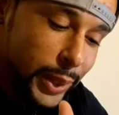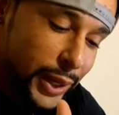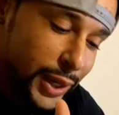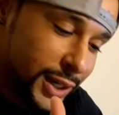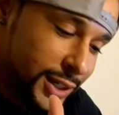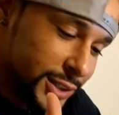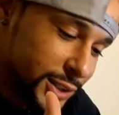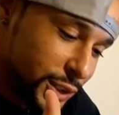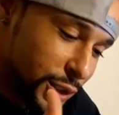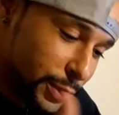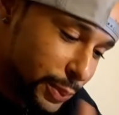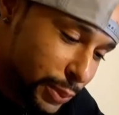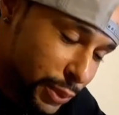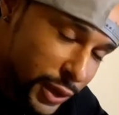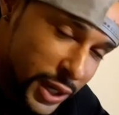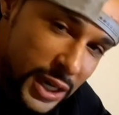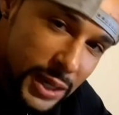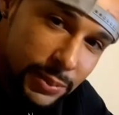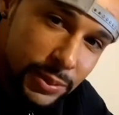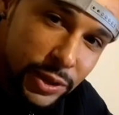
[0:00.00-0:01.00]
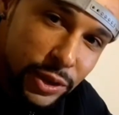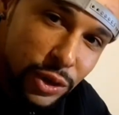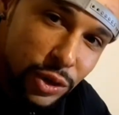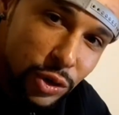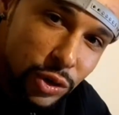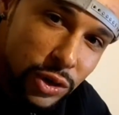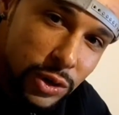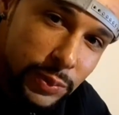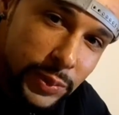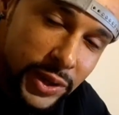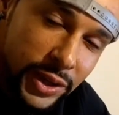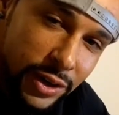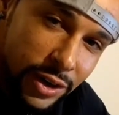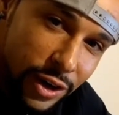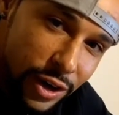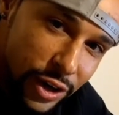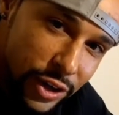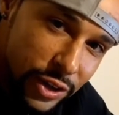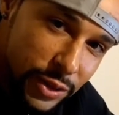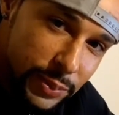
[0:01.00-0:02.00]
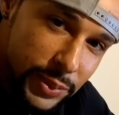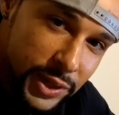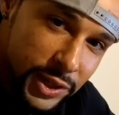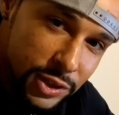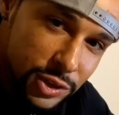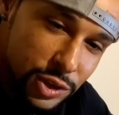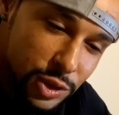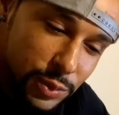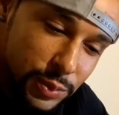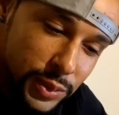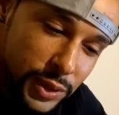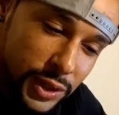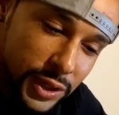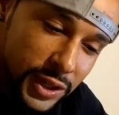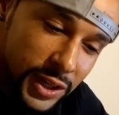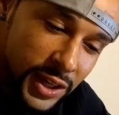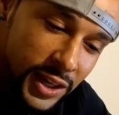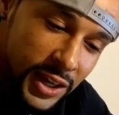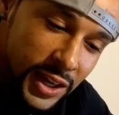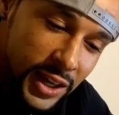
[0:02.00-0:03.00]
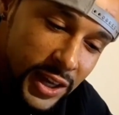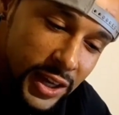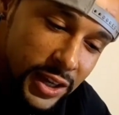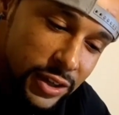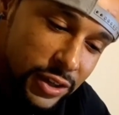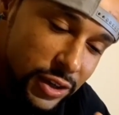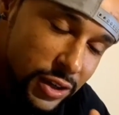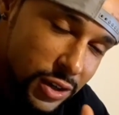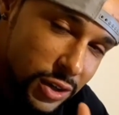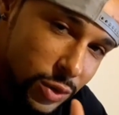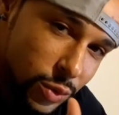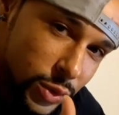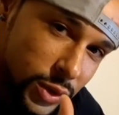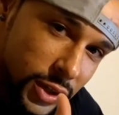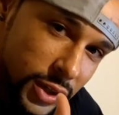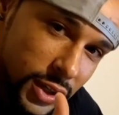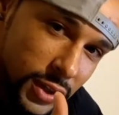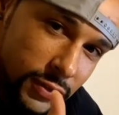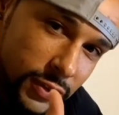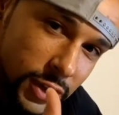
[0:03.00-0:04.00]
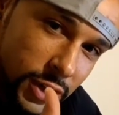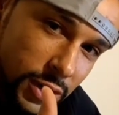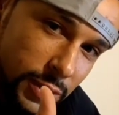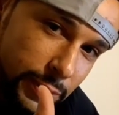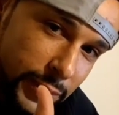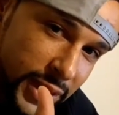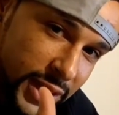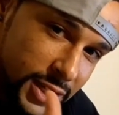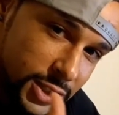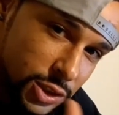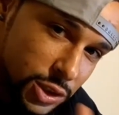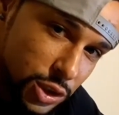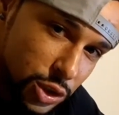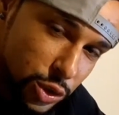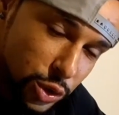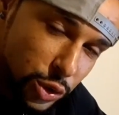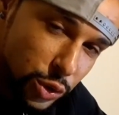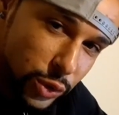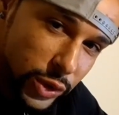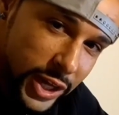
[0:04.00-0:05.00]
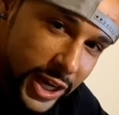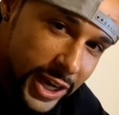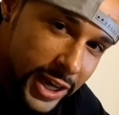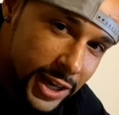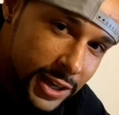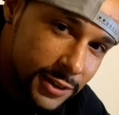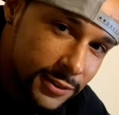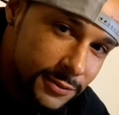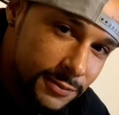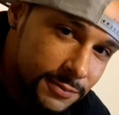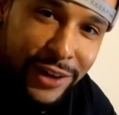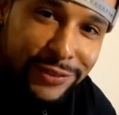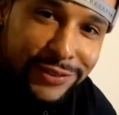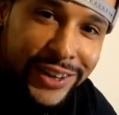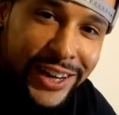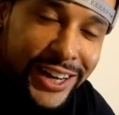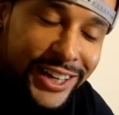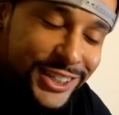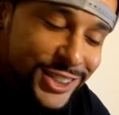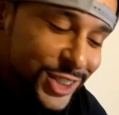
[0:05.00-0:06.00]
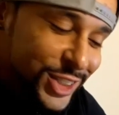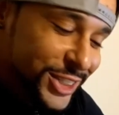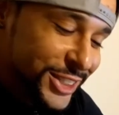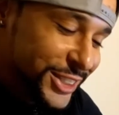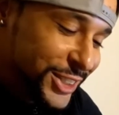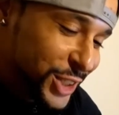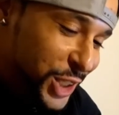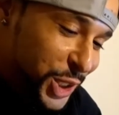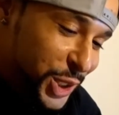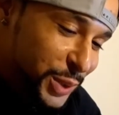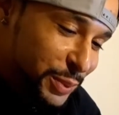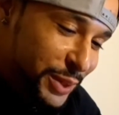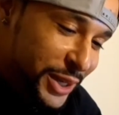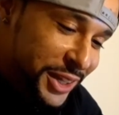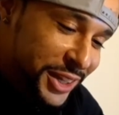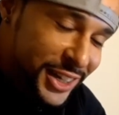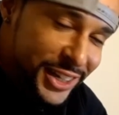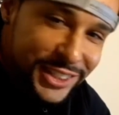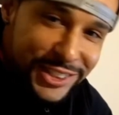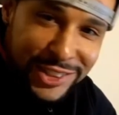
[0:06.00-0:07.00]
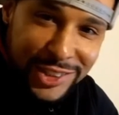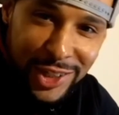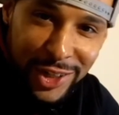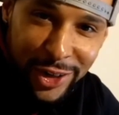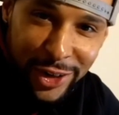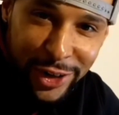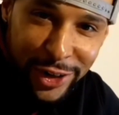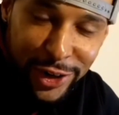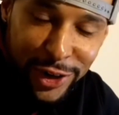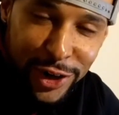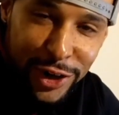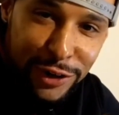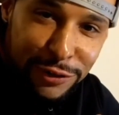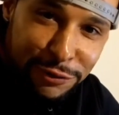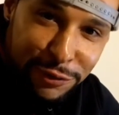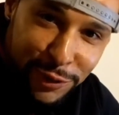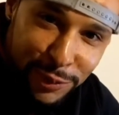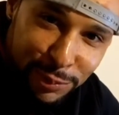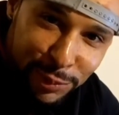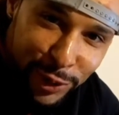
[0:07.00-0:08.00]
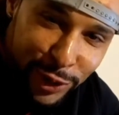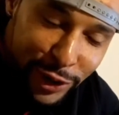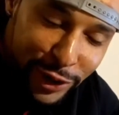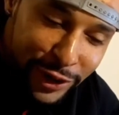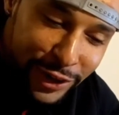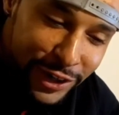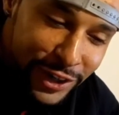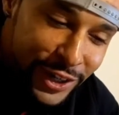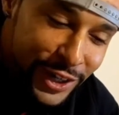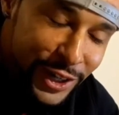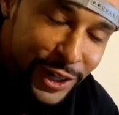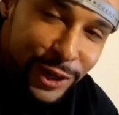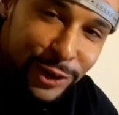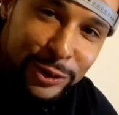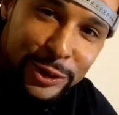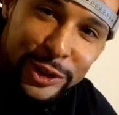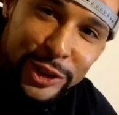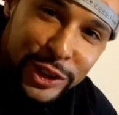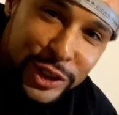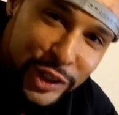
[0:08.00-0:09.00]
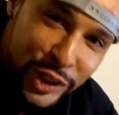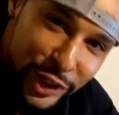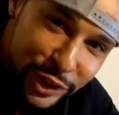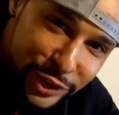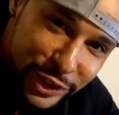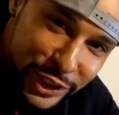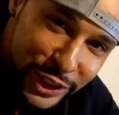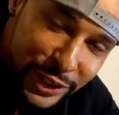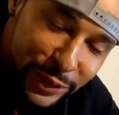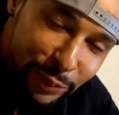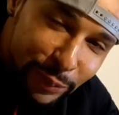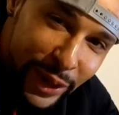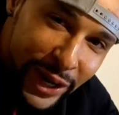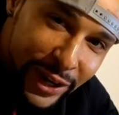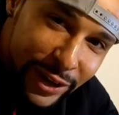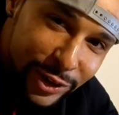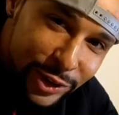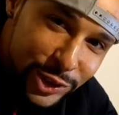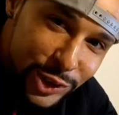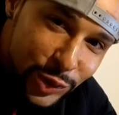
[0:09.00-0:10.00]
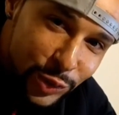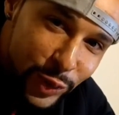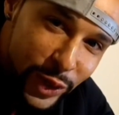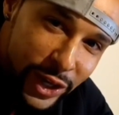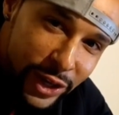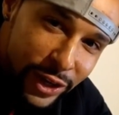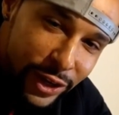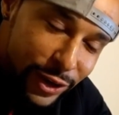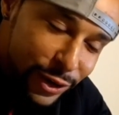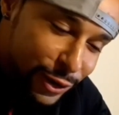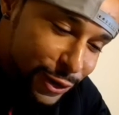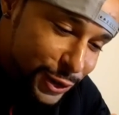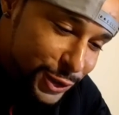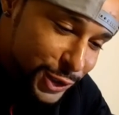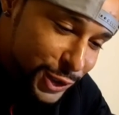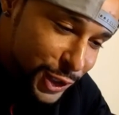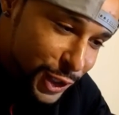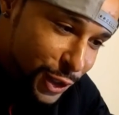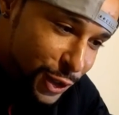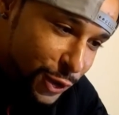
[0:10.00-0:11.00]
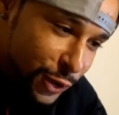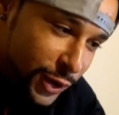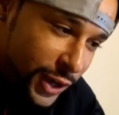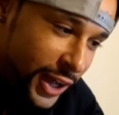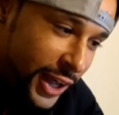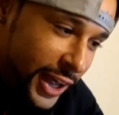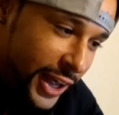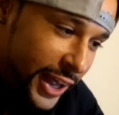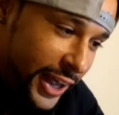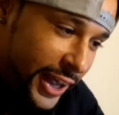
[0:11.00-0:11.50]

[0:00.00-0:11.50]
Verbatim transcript: because you're probably going to be on the Pixelbook and you're going to want to give your commands through that. I've actually turned my lights on and off from work, which is 13 miles away or so,